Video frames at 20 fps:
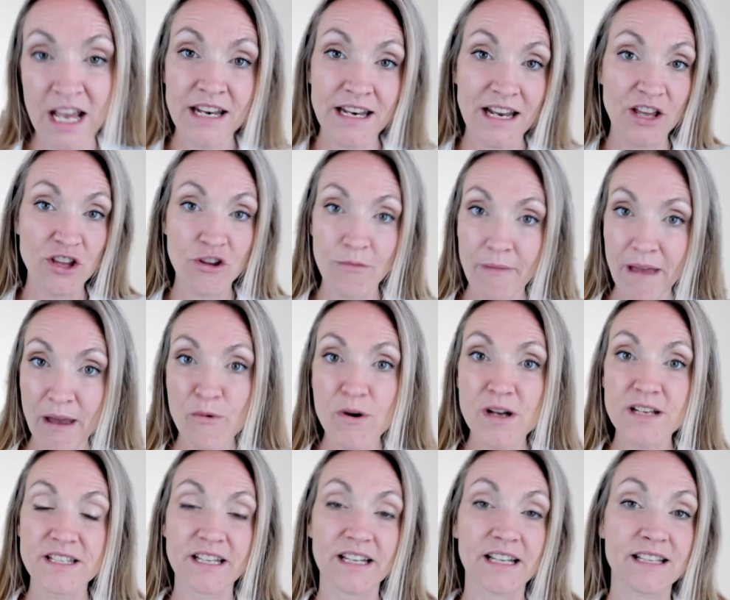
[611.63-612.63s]
Now, you may
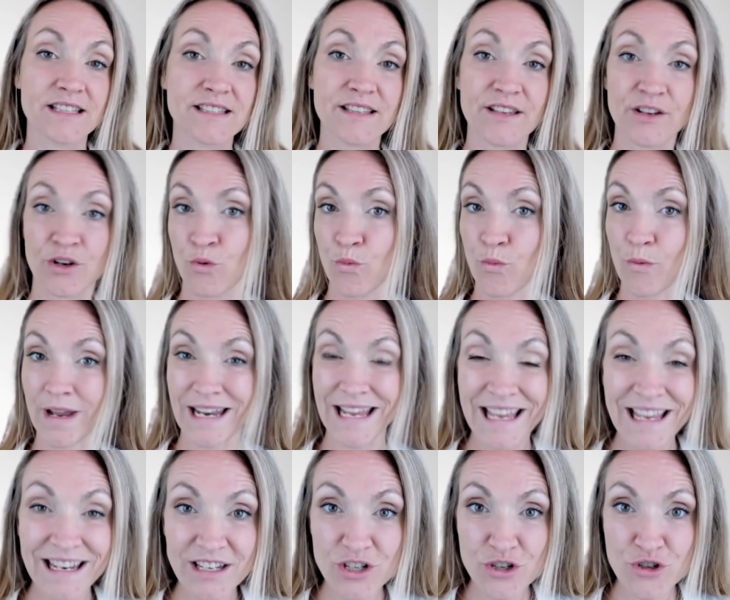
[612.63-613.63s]
want to consider what
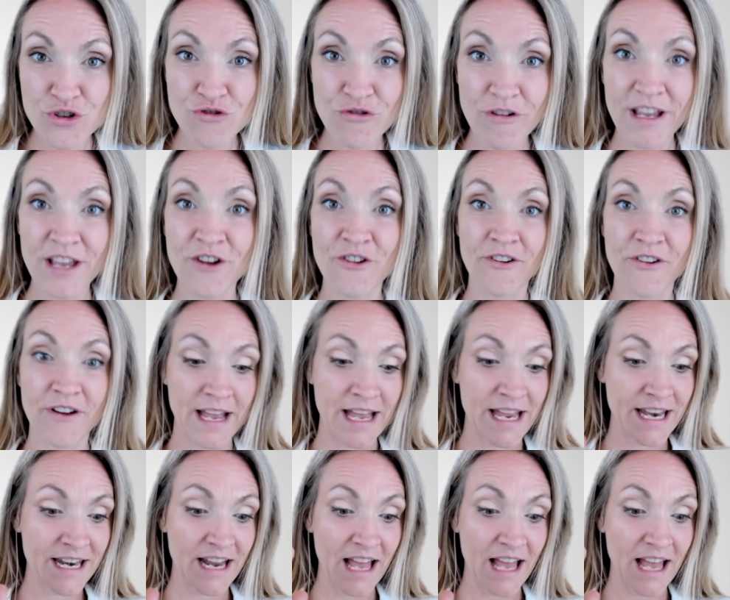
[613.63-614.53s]
industry you're in,